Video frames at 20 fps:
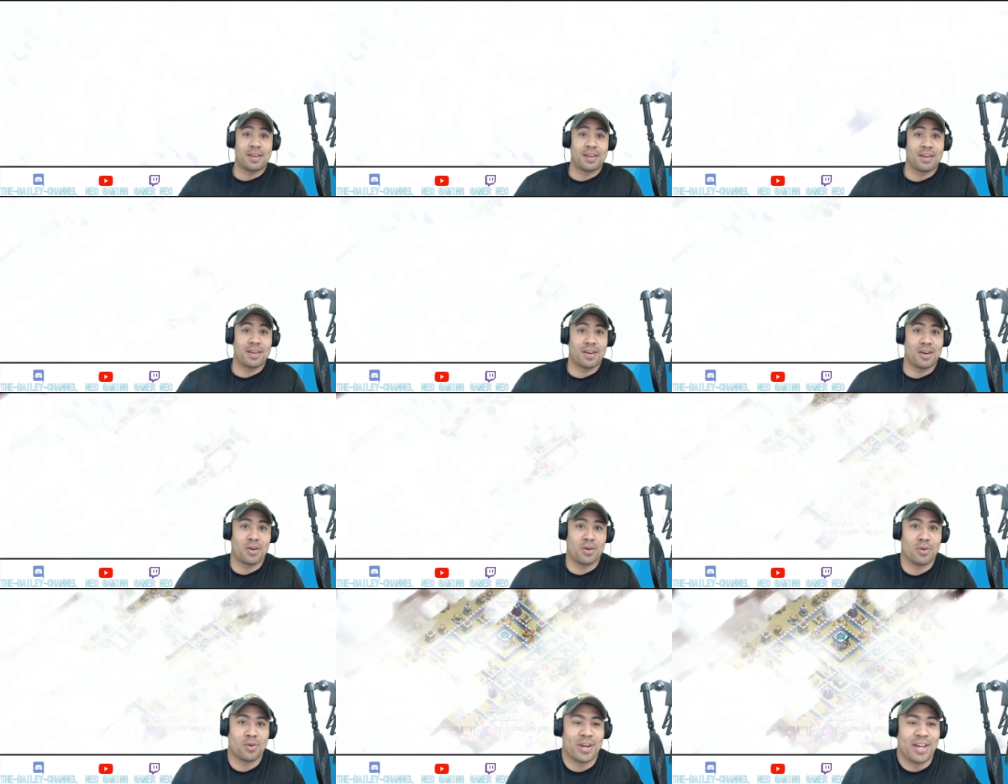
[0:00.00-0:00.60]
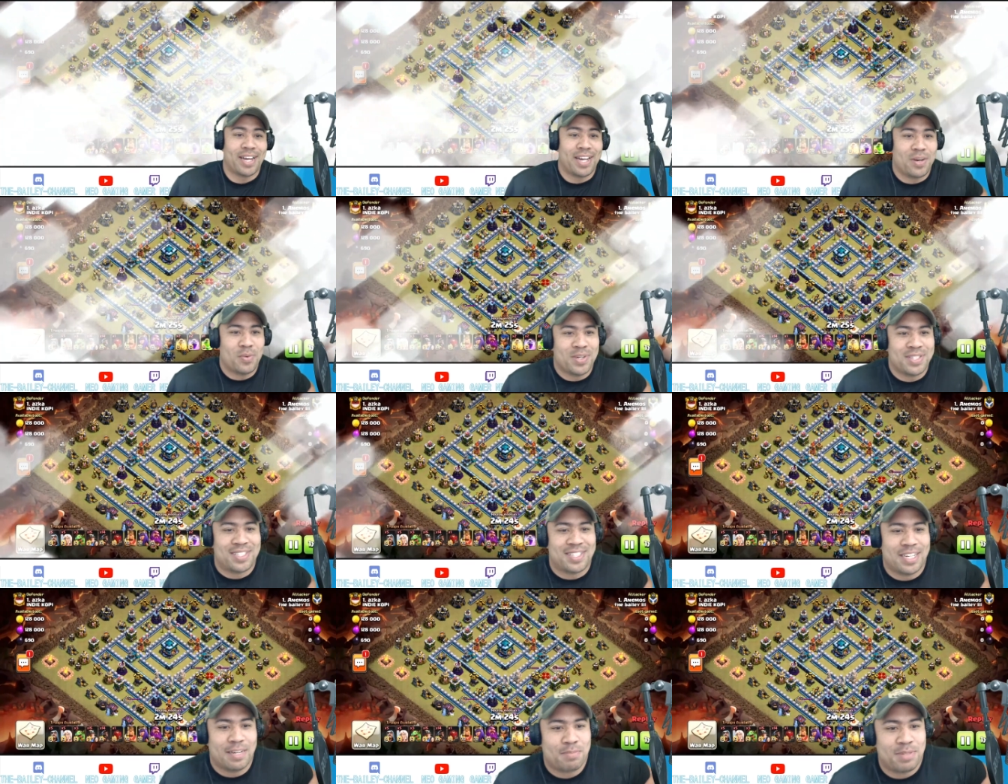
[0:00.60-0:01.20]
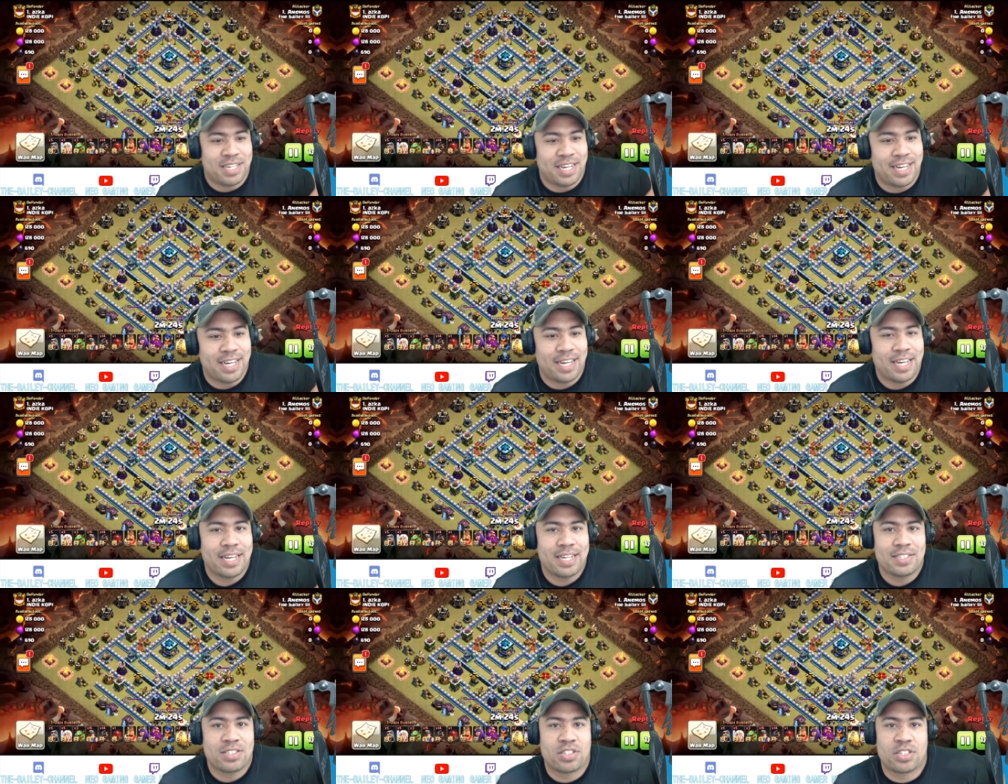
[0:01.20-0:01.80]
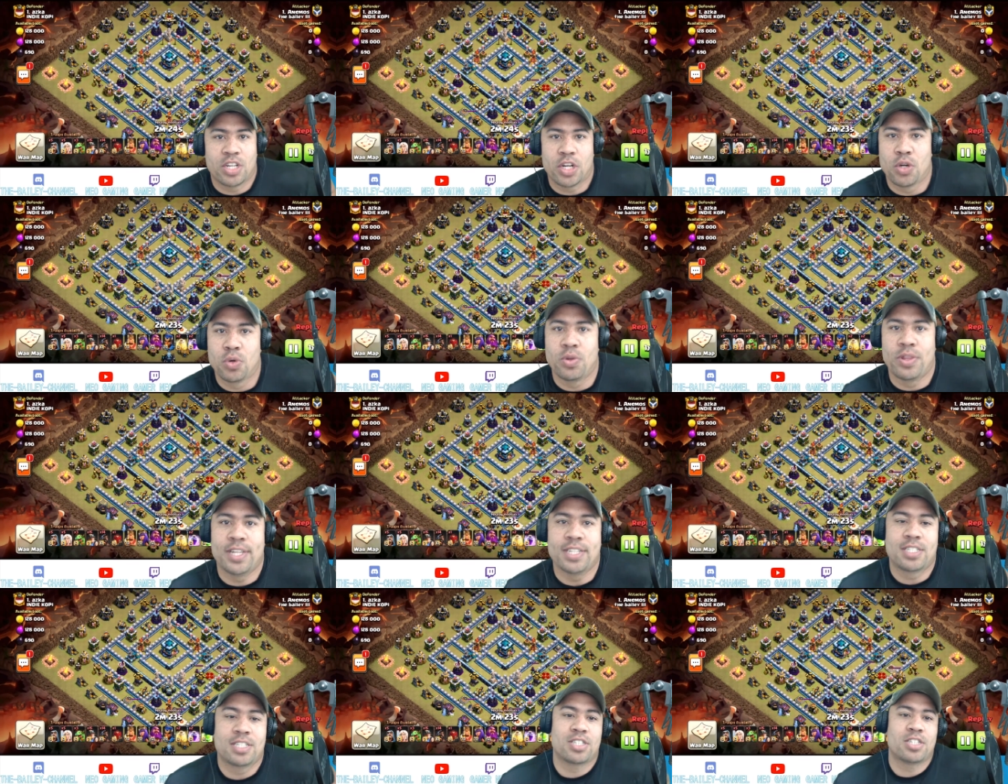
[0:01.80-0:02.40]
Alright, what's up guys? So this